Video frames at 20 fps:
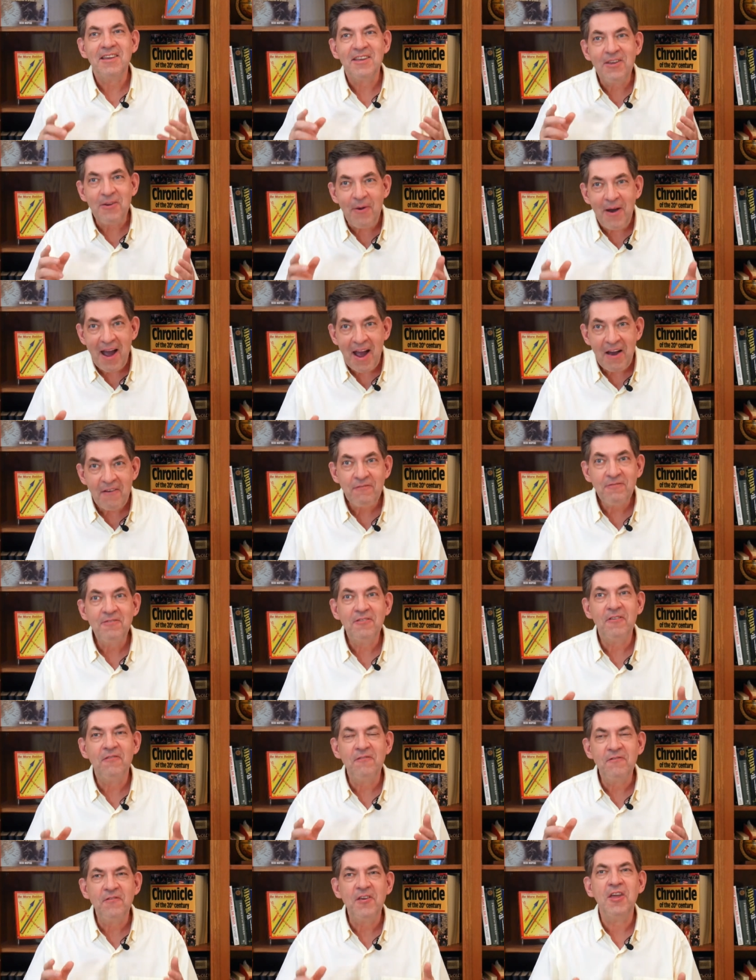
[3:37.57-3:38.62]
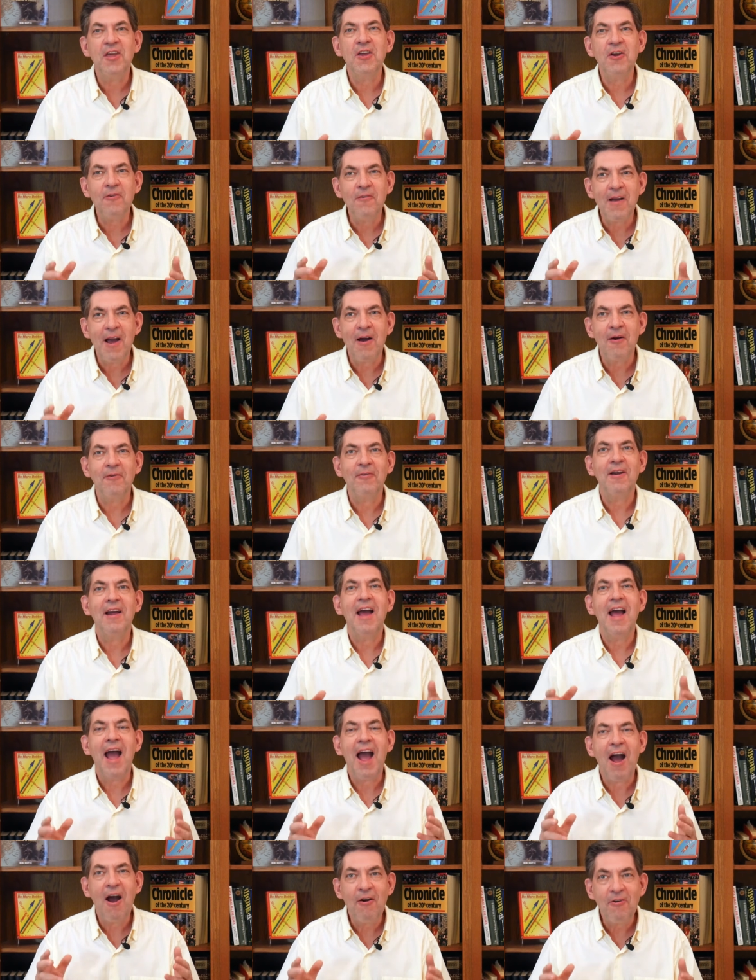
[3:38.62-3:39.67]
you have to figure out
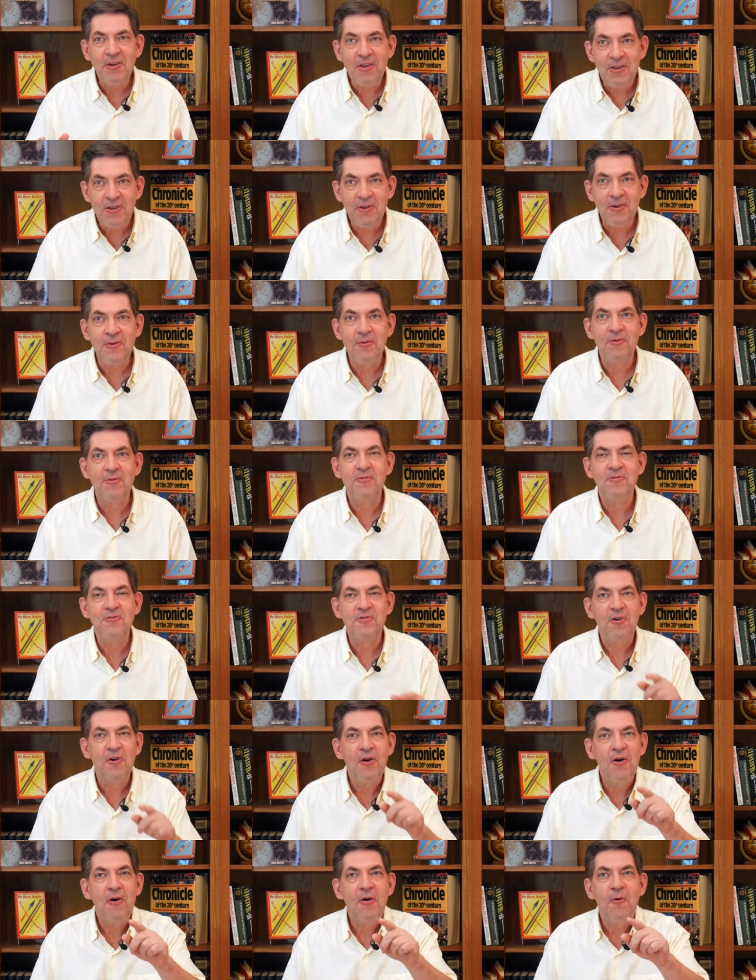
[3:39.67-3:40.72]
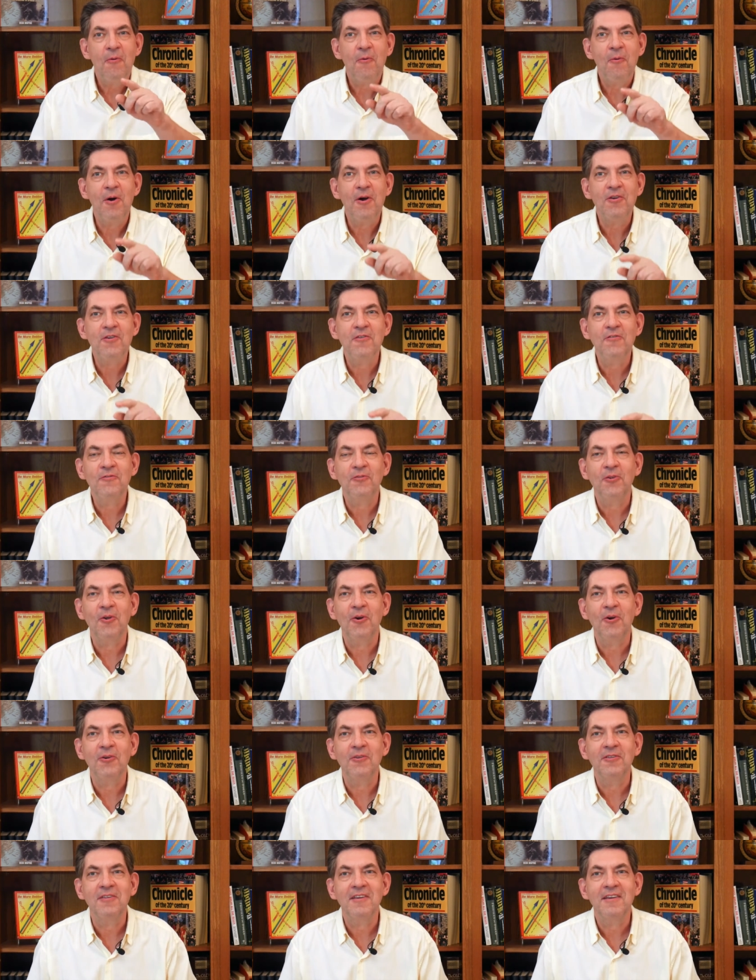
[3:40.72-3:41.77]
how to use what you've
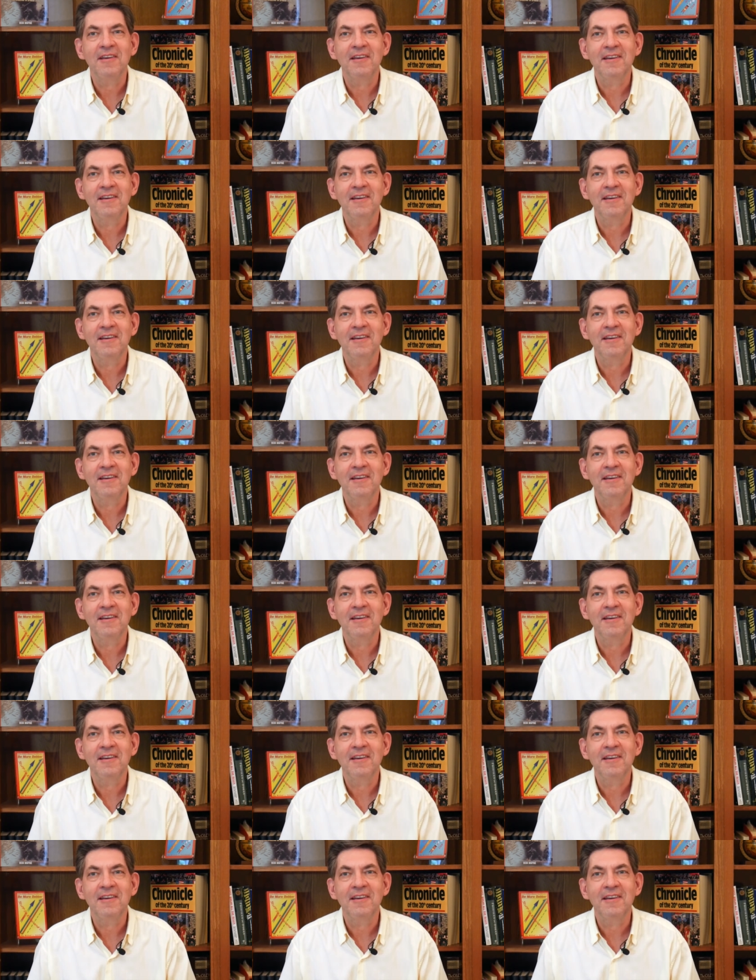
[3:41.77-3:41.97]
learned.